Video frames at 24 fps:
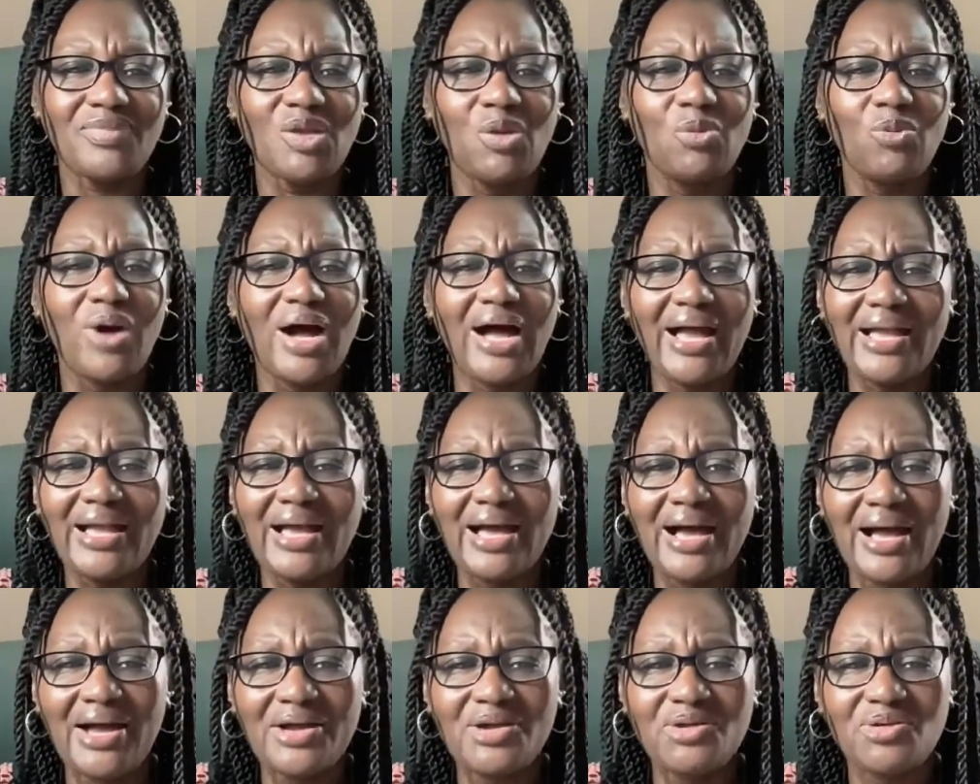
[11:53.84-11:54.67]
why
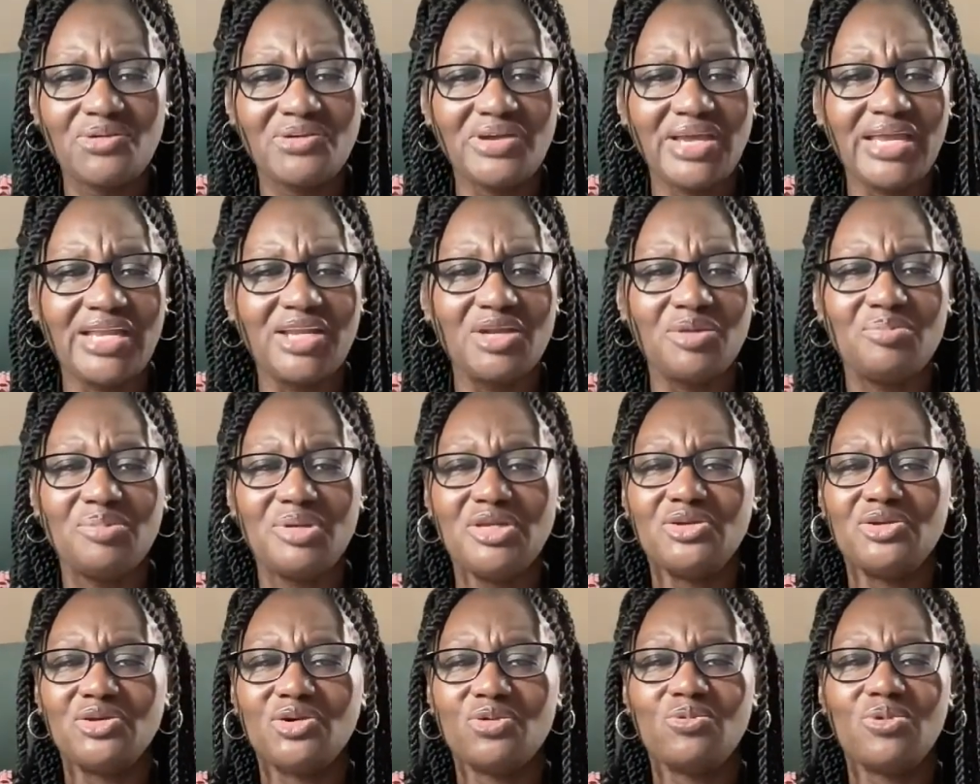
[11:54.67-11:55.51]
God created me.
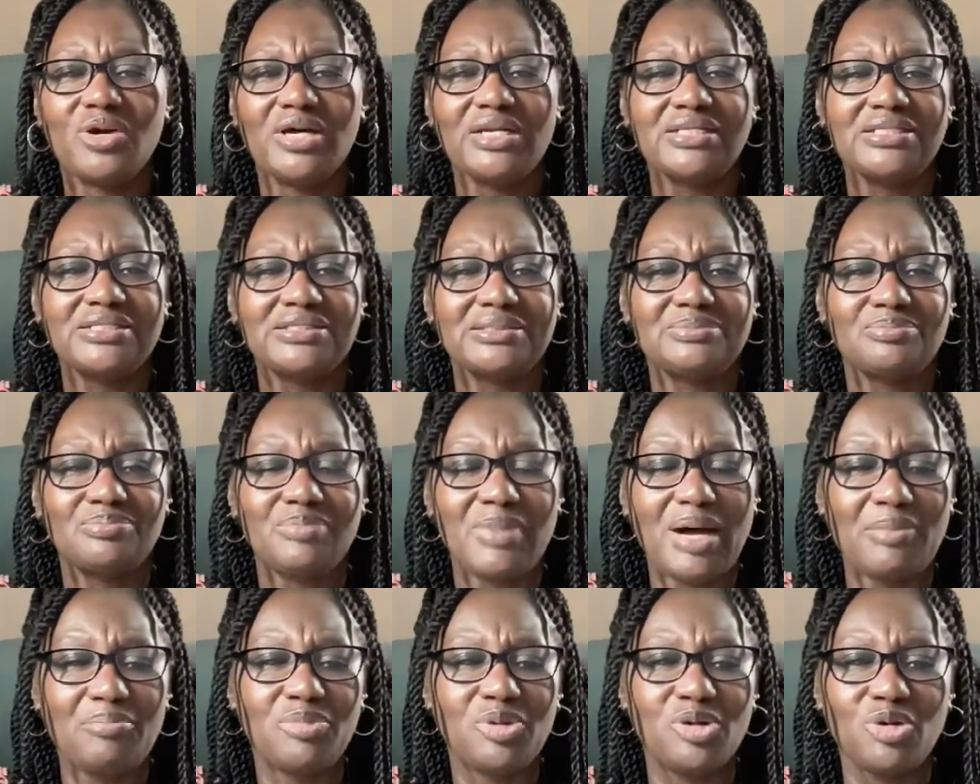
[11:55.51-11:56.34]
You know, what is
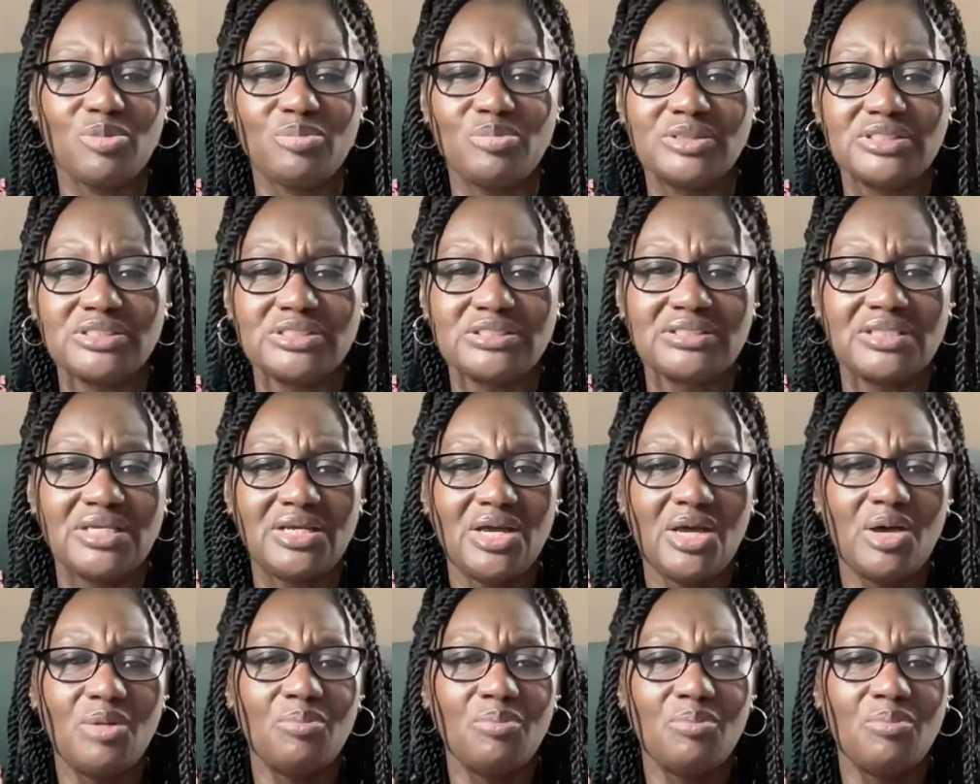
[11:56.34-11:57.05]
my purpose?